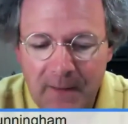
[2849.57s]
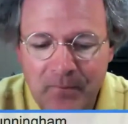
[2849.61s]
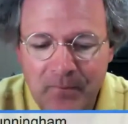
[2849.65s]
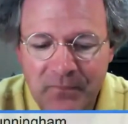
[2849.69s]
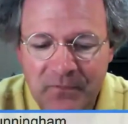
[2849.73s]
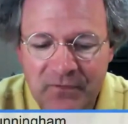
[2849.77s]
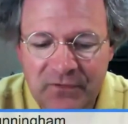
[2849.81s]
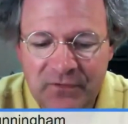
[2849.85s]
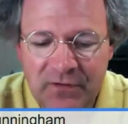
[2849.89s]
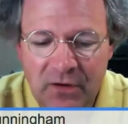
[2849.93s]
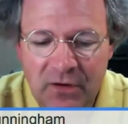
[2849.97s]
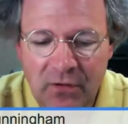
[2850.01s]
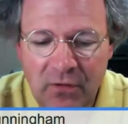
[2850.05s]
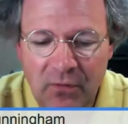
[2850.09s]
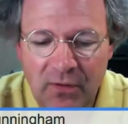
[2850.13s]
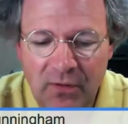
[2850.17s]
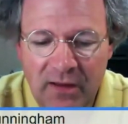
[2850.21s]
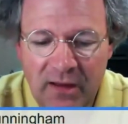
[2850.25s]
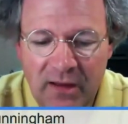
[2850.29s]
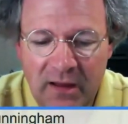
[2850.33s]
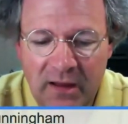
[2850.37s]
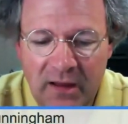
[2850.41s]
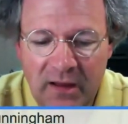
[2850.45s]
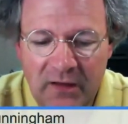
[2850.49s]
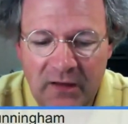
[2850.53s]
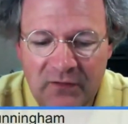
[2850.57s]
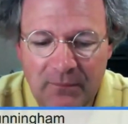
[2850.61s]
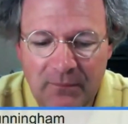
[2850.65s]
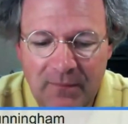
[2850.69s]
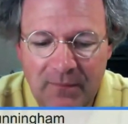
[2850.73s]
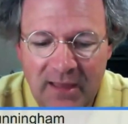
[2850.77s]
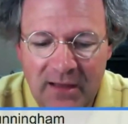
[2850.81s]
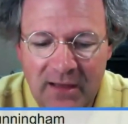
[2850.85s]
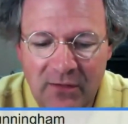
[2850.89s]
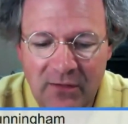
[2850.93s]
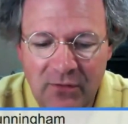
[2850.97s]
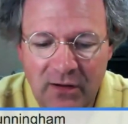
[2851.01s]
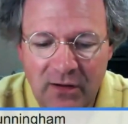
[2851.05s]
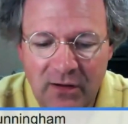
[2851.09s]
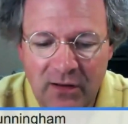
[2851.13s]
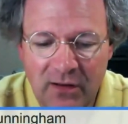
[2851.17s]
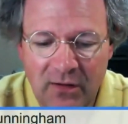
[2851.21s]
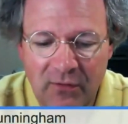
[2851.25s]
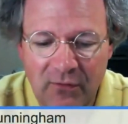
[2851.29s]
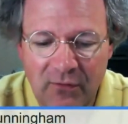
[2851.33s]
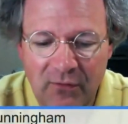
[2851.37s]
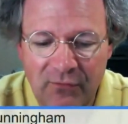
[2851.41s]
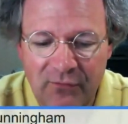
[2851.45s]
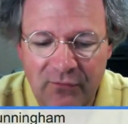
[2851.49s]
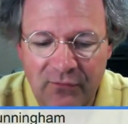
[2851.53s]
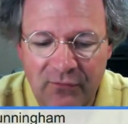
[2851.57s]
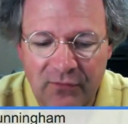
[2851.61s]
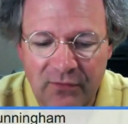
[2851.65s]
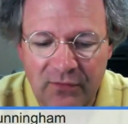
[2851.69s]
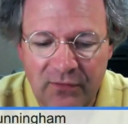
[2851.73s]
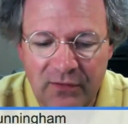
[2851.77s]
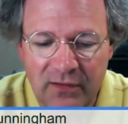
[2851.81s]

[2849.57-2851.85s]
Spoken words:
So it's a matter of,